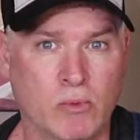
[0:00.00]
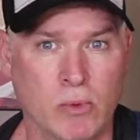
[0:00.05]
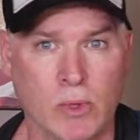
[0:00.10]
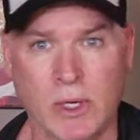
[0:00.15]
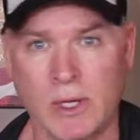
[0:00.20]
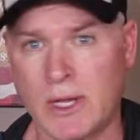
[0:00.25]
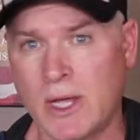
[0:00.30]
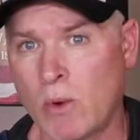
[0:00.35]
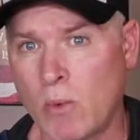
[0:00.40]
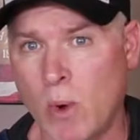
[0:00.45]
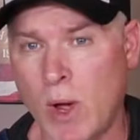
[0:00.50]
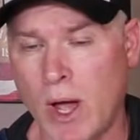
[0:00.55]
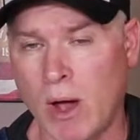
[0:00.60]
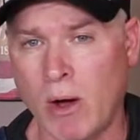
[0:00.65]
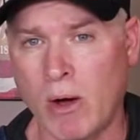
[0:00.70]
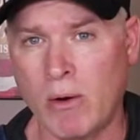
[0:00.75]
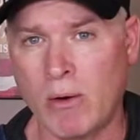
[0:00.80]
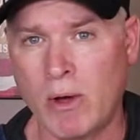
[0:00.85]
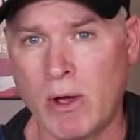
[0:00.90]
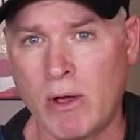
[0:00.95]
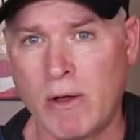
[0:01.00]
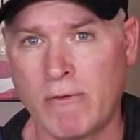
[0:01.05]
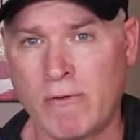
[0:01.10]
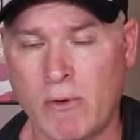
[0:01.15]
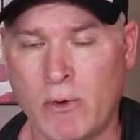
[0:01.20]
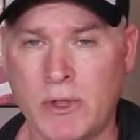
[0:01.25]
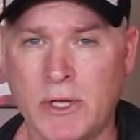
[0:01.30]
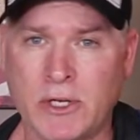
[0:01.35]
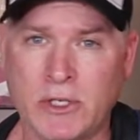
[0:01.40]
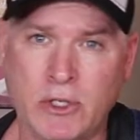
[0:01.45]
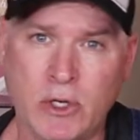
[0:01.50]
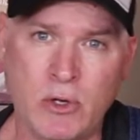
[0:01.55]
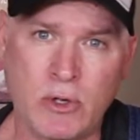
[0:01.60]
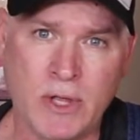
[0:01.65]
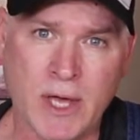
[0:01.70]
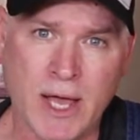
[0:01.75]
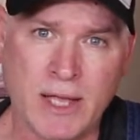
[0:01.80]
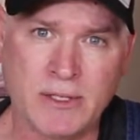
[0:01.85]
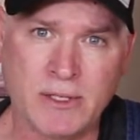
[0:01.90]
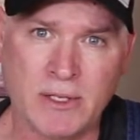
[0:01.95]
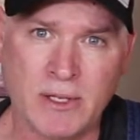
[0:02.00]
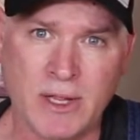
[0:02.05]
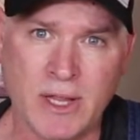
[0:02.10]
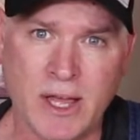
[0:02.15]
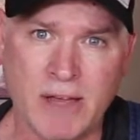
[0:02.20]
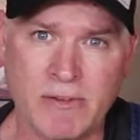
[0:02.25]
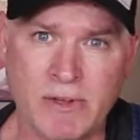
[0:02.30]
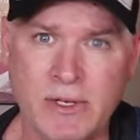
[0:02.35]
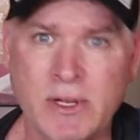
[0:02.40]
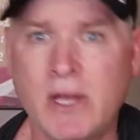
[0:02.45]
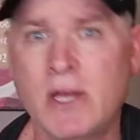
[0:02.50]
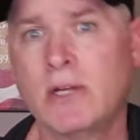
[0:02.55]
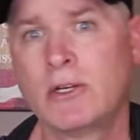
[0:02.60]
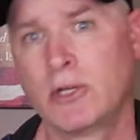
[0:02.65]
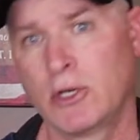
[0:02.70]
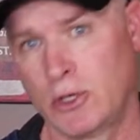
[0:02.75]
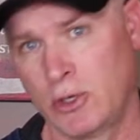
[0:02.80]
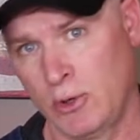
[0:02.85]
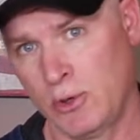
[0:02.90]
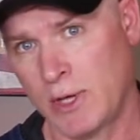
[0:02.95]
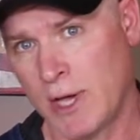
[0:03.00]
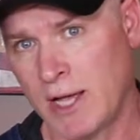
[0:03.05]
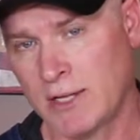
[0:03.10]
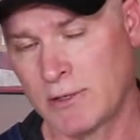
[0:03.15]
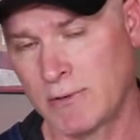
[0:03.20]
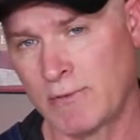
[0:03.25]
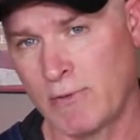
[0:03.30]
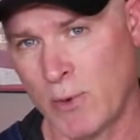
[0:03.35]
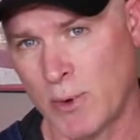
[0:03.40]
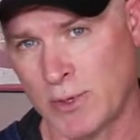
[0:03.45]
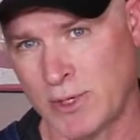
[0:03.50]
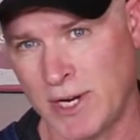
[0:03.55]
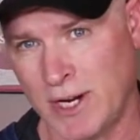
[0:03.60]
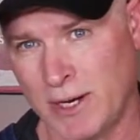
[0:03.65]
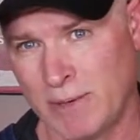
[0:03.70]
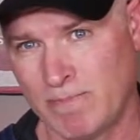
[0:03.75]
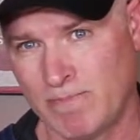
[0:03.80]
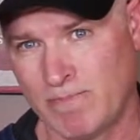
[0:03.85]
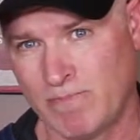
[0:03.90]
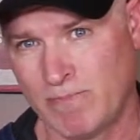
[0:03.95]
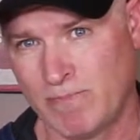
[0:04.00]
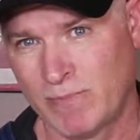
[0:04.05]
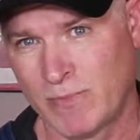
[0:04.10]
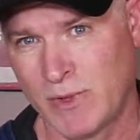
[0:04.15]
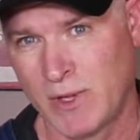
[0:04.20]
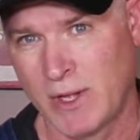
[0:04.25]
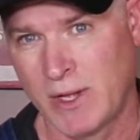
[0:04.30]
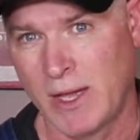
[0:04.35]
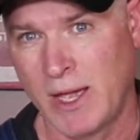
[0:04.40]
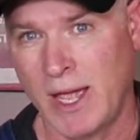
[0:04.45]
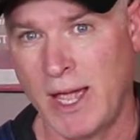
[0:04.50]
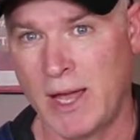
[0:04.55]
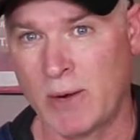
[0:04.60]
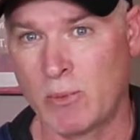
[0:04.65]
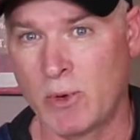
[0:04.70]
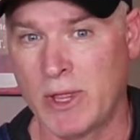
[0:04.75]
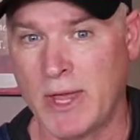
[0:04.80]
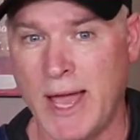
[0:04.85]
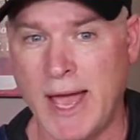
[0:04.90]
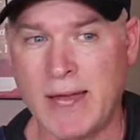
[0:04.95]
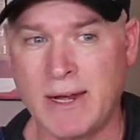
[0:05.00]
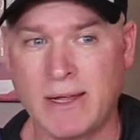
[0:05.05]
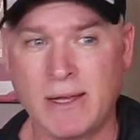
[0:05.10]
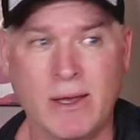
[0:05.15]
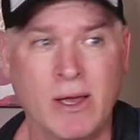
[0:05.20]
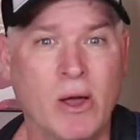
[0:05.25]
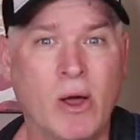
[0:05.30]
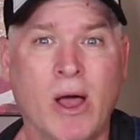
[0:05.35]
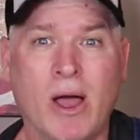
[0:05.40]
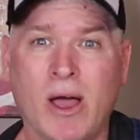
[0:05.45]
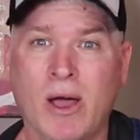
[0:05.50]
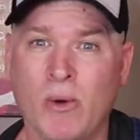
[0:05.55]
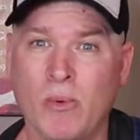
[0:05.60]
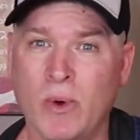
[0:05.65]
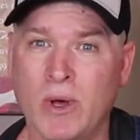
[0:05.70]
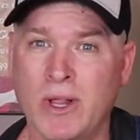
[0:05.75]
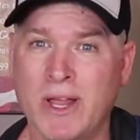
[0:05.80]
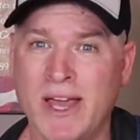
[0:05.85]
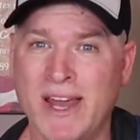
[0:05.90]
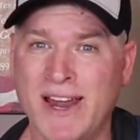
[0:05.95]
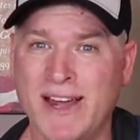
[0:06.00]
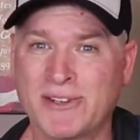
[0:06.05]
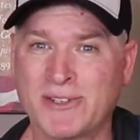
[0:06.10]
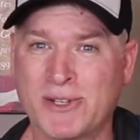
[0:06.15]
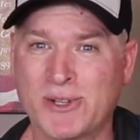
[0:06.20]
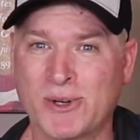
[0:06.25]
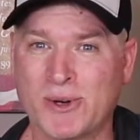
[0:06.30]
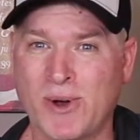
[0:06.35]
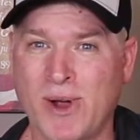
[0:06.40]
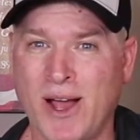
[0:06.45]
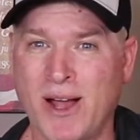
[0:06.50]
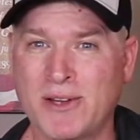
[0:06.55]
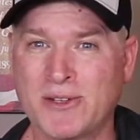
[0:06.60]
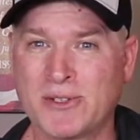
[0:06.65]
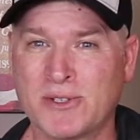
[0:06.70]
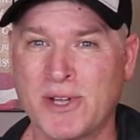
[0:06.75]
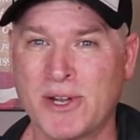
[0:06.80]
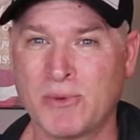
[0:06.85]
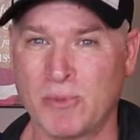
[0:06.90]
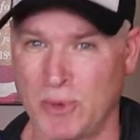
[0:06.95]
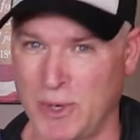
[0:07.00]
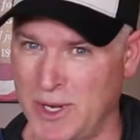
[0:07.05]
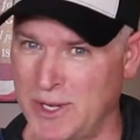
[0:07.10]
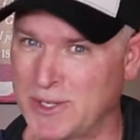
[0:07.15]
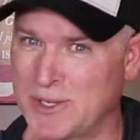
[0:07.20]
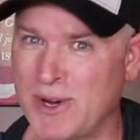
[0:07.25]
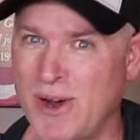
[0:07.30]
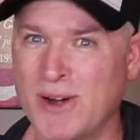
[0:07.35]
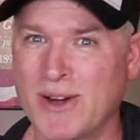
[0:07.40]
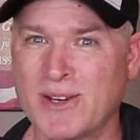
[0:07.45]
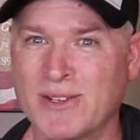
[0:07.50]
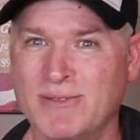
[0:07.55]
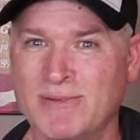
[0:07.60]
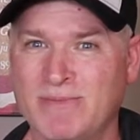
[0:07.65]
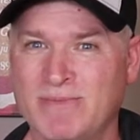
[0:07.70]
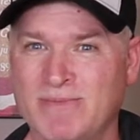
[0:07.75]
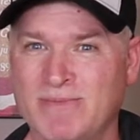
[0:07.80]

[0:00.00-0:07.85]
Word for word: really well for the 2011 to 2014. And with that, we'll head out to the garage and we'll get started.